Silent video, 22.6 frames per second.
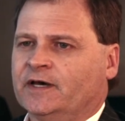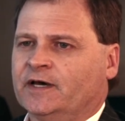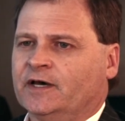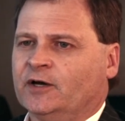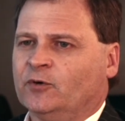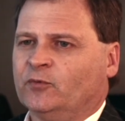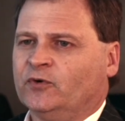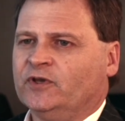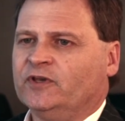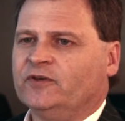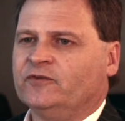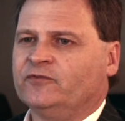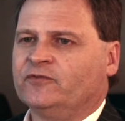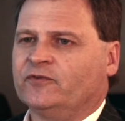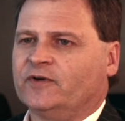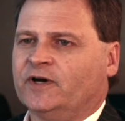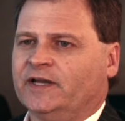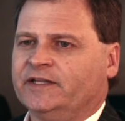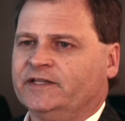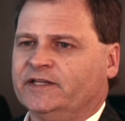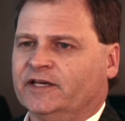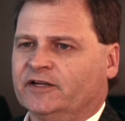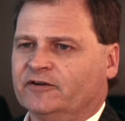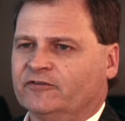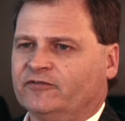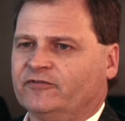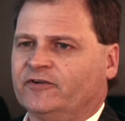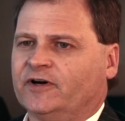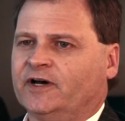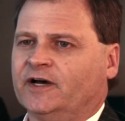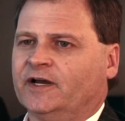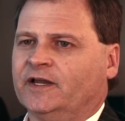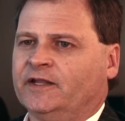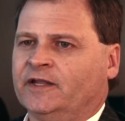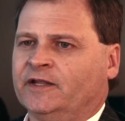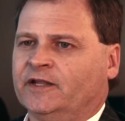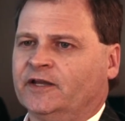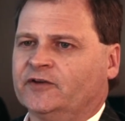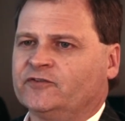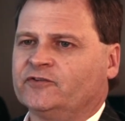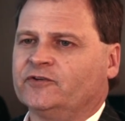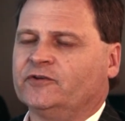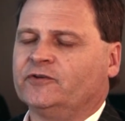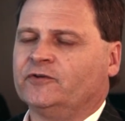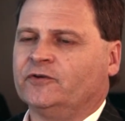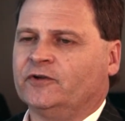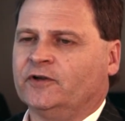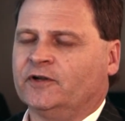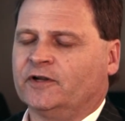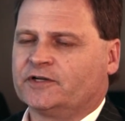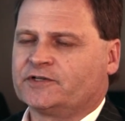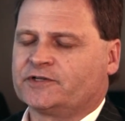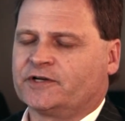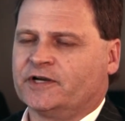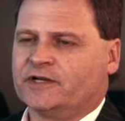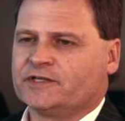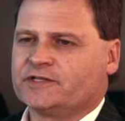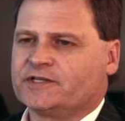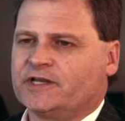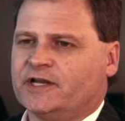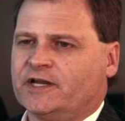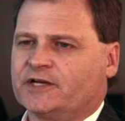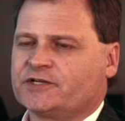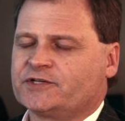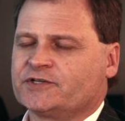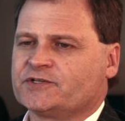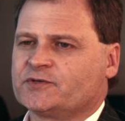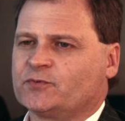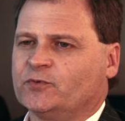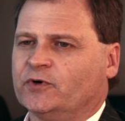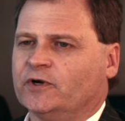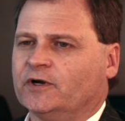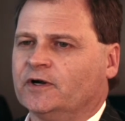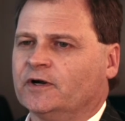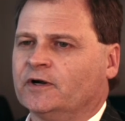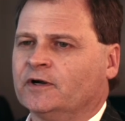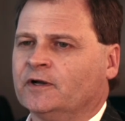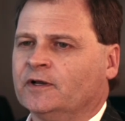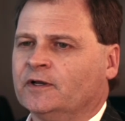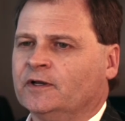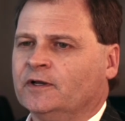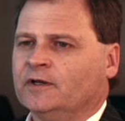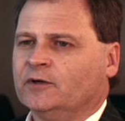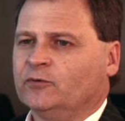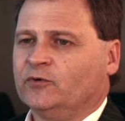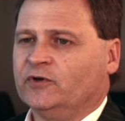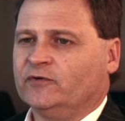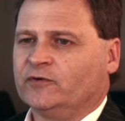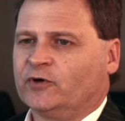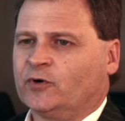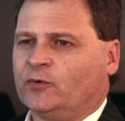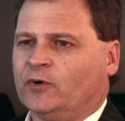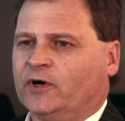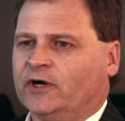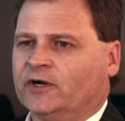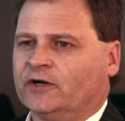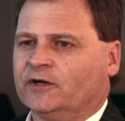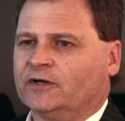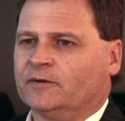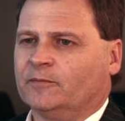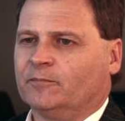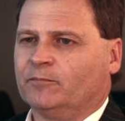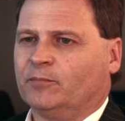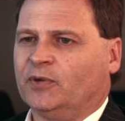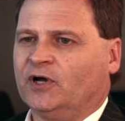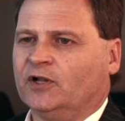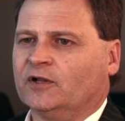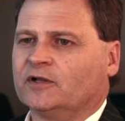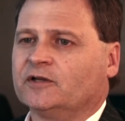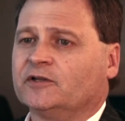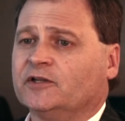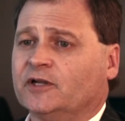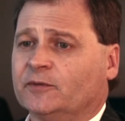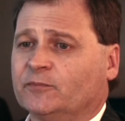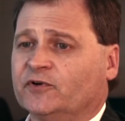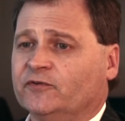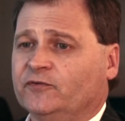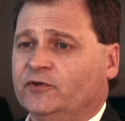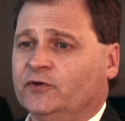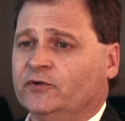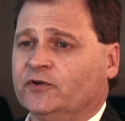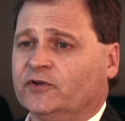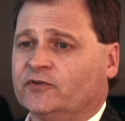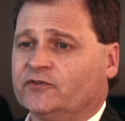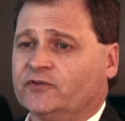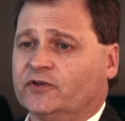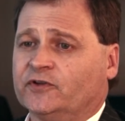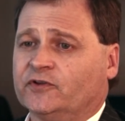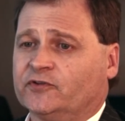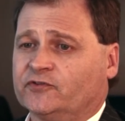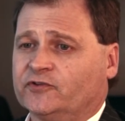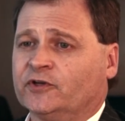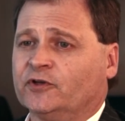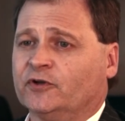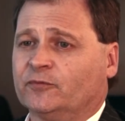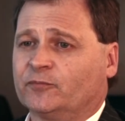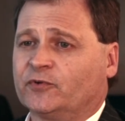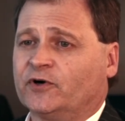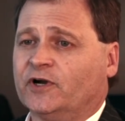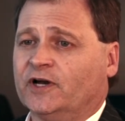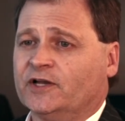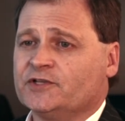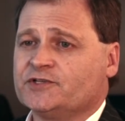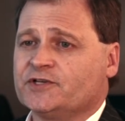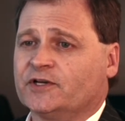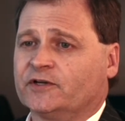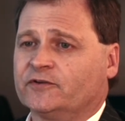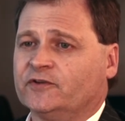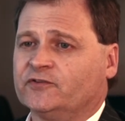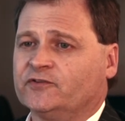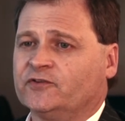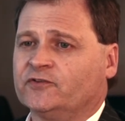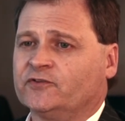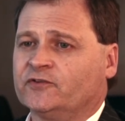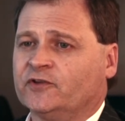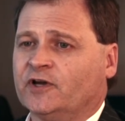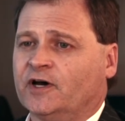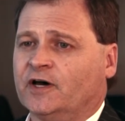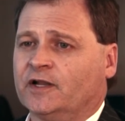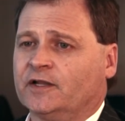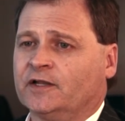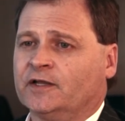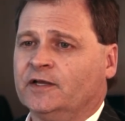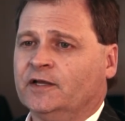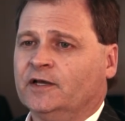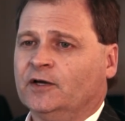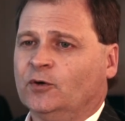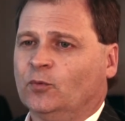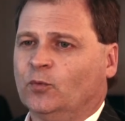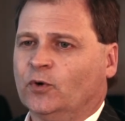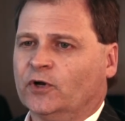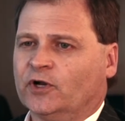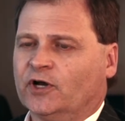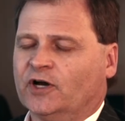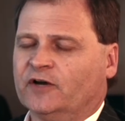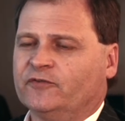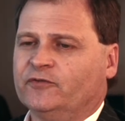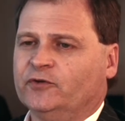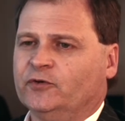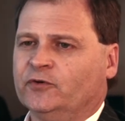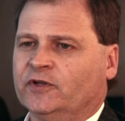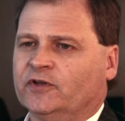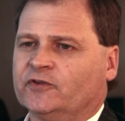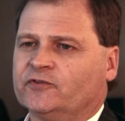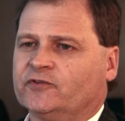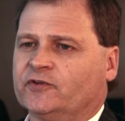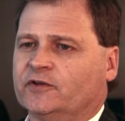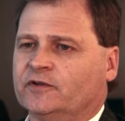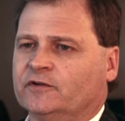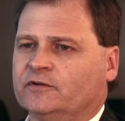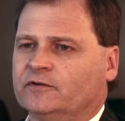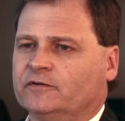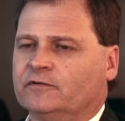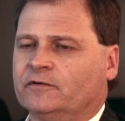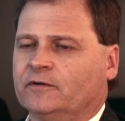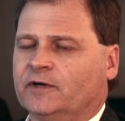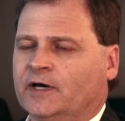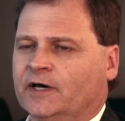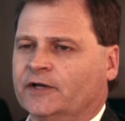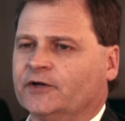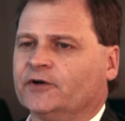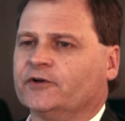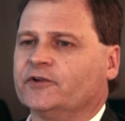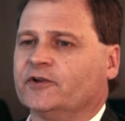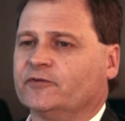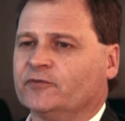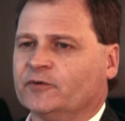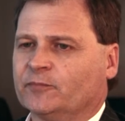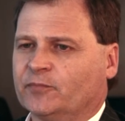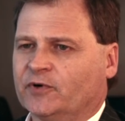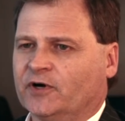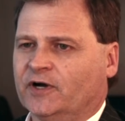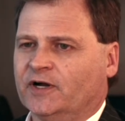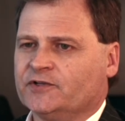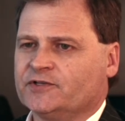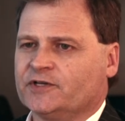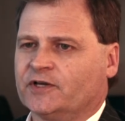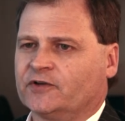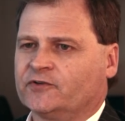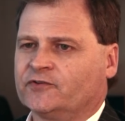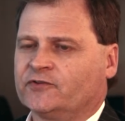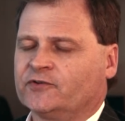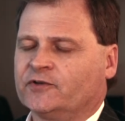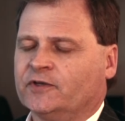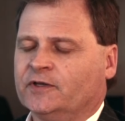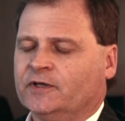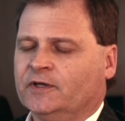we've identified and executed on transactions where we've acquired bulk number of units in a single project. This is not one-off units in 100 different projects.